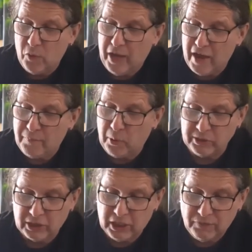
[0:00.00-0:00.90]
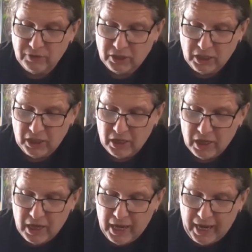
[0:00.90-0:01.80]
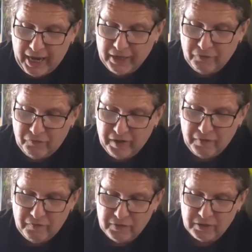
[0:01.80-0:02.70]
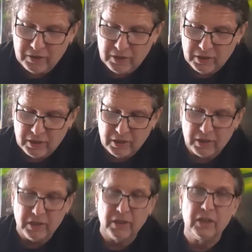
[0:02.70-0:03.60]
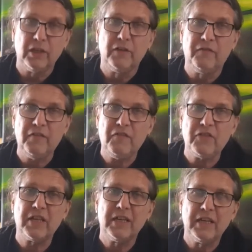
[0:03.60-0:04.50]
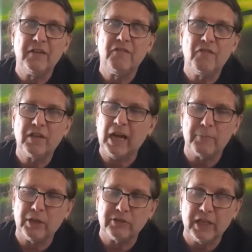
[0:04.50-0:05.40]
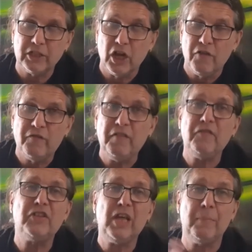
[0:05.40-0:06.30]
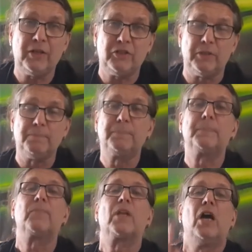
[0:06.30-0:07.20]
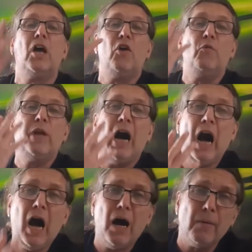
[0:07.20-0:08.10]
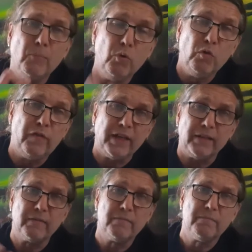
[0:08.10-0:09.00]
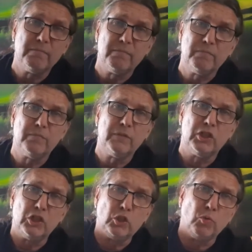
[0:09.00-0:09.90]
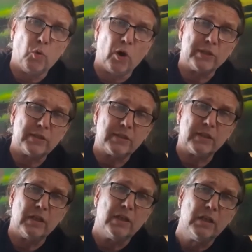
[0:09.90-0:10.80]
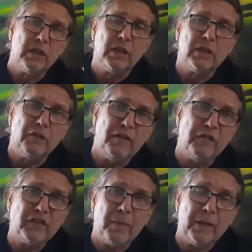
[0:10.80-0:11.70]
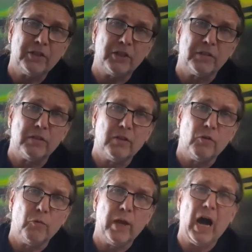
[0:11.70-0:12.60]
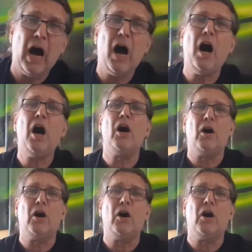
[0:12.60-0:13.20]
we have positivity and fifth, fifth, can't pronounce it, fifth dimension. We are moving towards the fifth dimension. We are